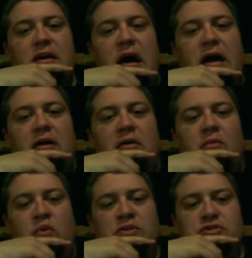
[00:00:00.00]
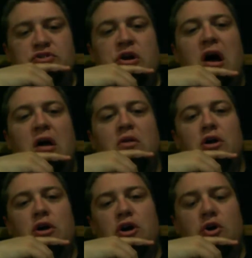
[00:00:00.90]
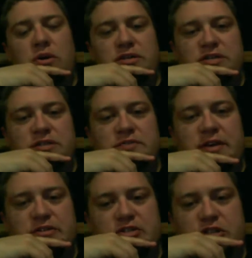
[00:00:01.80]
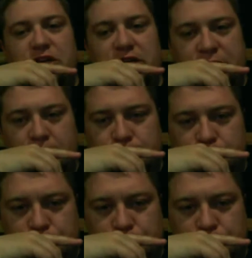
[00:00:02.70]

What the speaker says: I wasn't sure how long ago was his VSG. So.